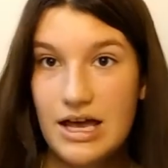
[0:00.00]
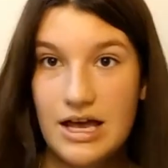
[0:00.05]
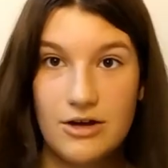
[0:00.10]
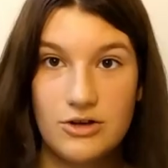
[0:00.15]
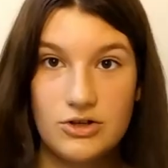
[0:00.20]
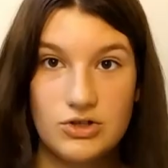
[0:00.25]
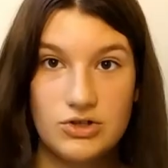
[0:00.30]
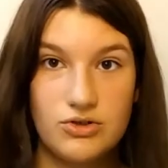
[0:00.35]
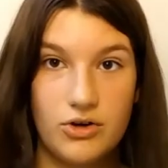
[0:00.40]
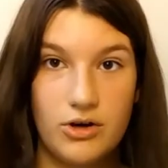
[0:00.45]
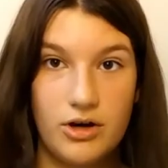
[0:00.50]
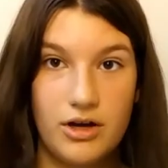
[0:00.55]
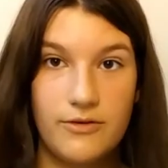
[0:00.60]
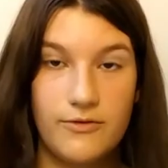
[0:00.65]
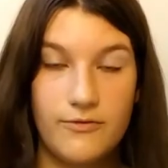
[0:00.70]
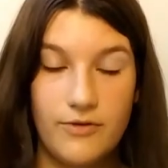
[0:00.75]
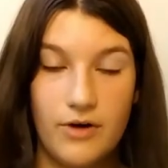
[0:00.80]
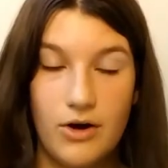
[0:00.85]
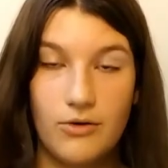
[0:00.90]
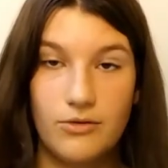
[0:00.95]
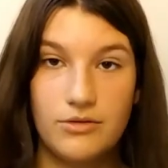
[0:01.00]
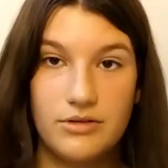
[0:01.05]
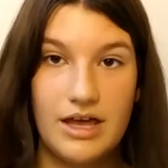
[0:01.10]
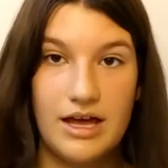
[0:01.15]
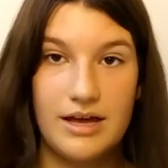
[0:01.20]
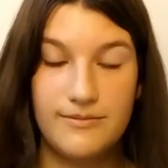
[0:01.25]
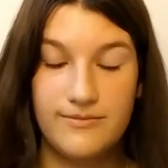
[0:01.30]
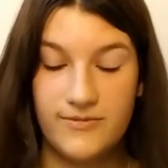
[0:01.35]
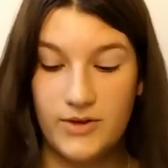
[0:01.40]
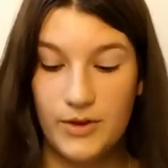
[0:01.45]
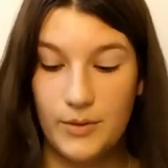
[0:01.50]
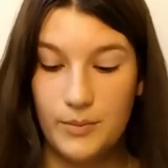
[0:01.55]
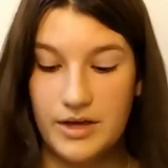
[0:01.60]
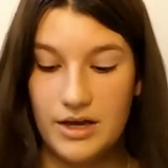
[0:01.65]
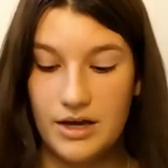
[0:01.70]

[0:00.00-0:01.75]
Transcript: Android phone that I'm filming